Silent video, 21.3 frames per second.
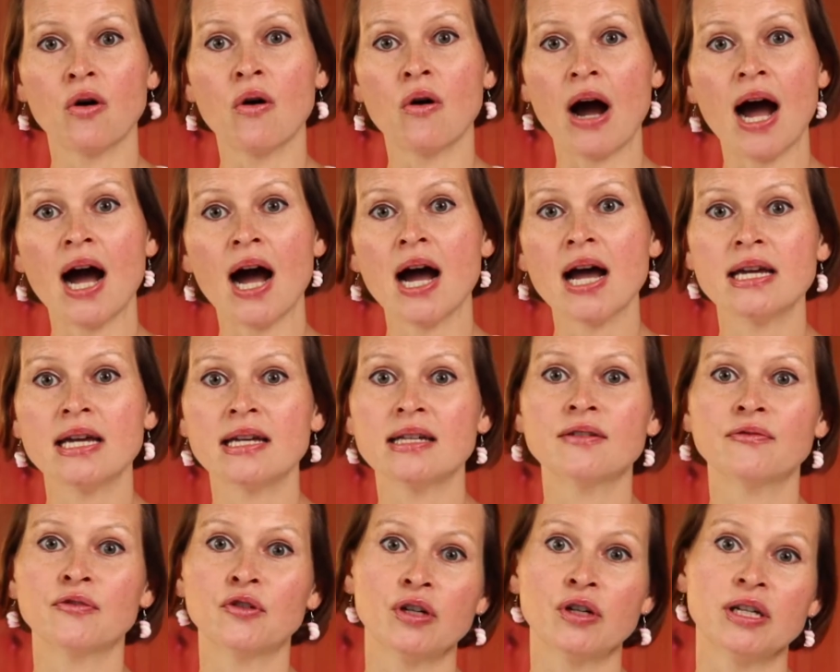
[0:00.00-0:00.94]
I is
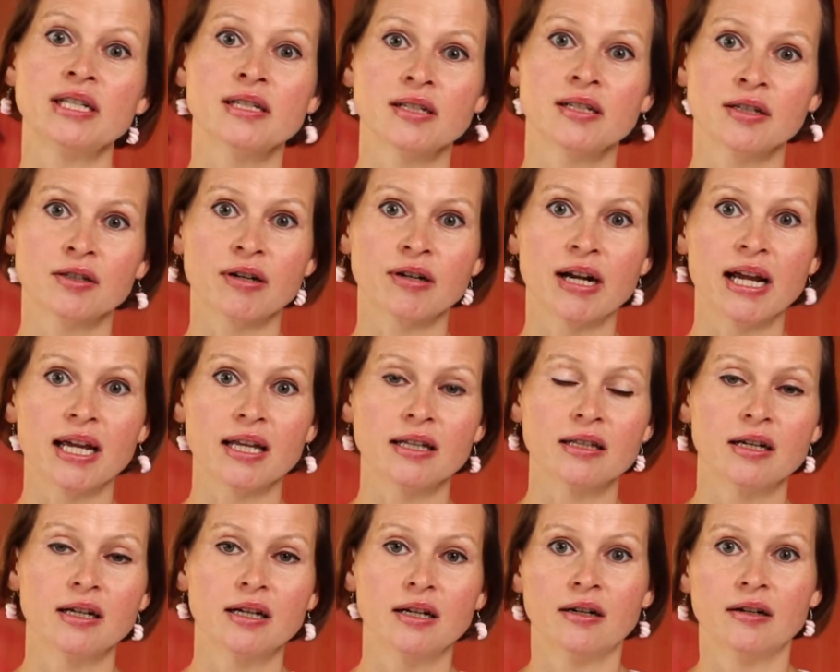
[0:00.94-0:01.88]
for integrate.
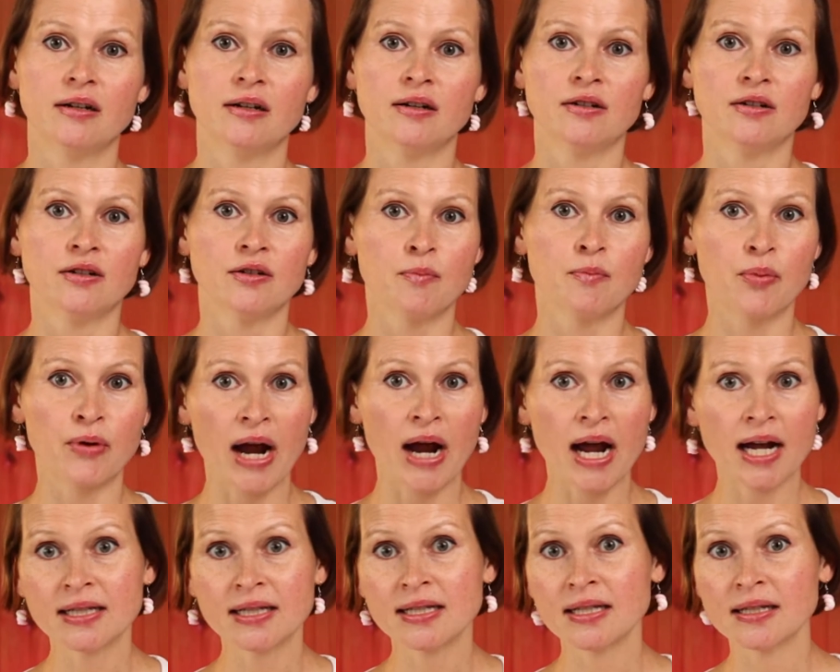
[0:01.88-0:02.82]

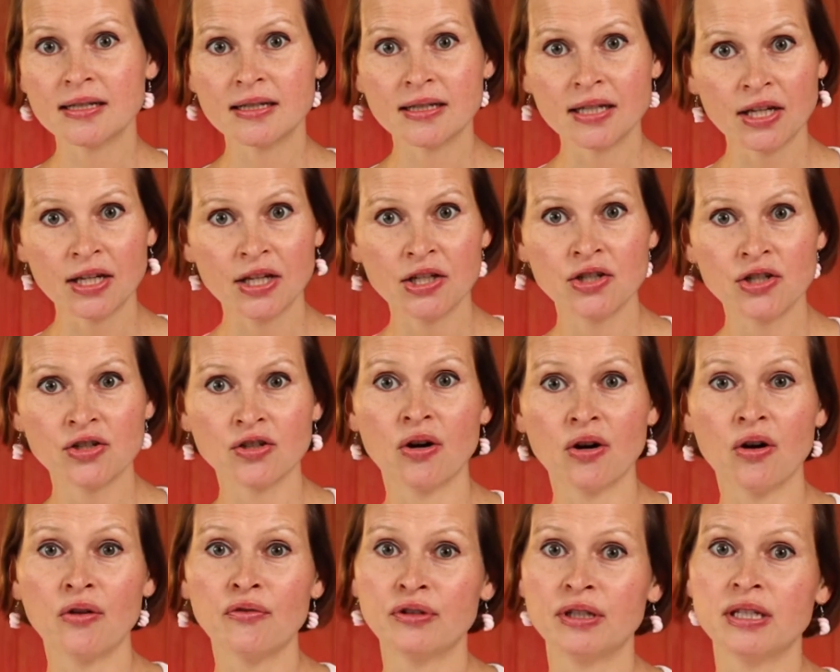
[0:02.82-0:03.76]
Practice each
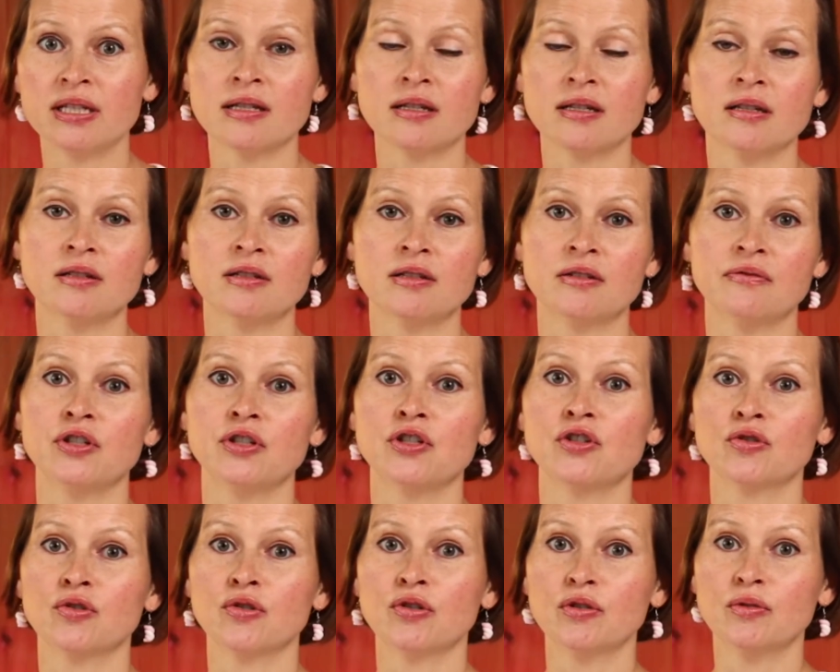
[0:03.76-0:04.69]
of these
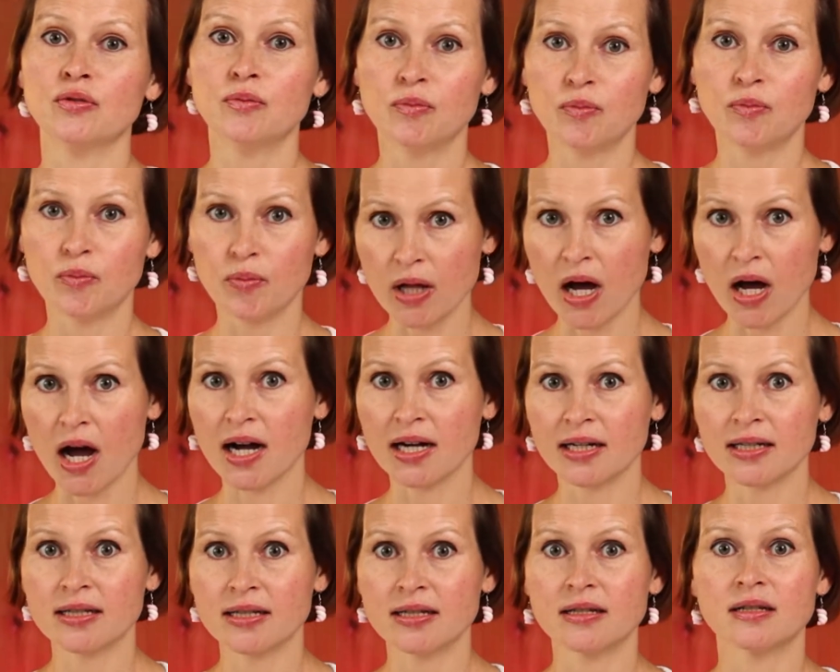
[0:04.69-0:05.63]
individual
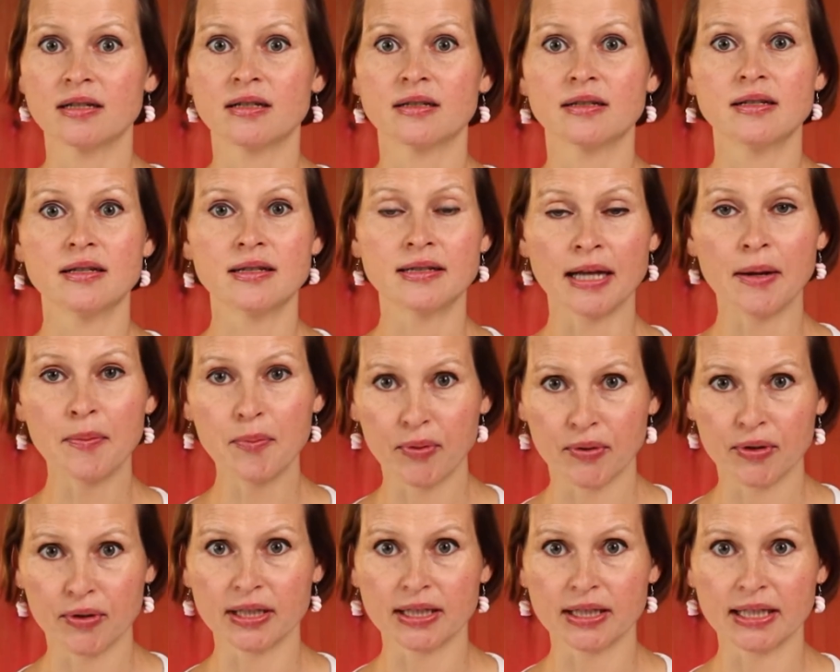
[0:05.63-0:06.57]
blocks
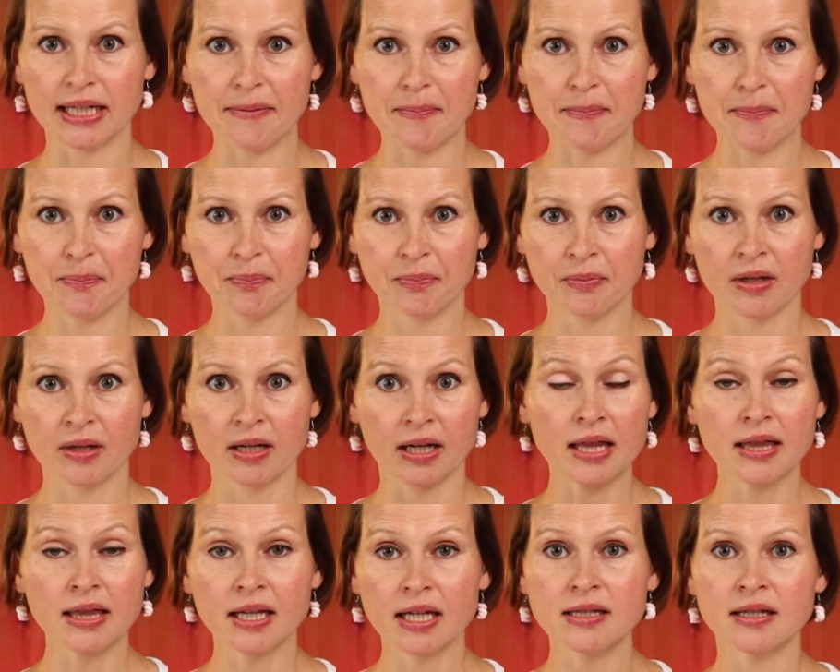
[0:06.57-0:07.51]
separately.
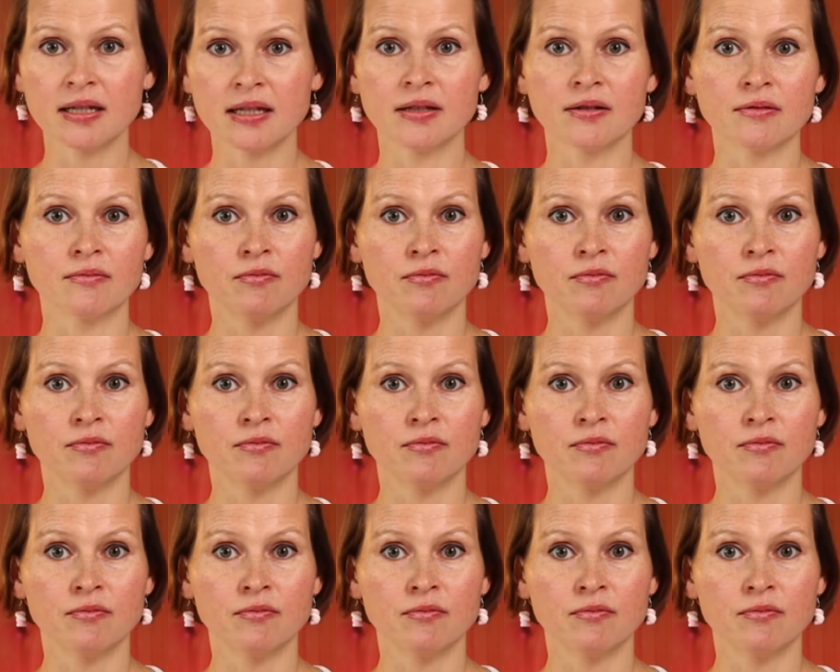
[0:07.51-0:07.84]
And that's it.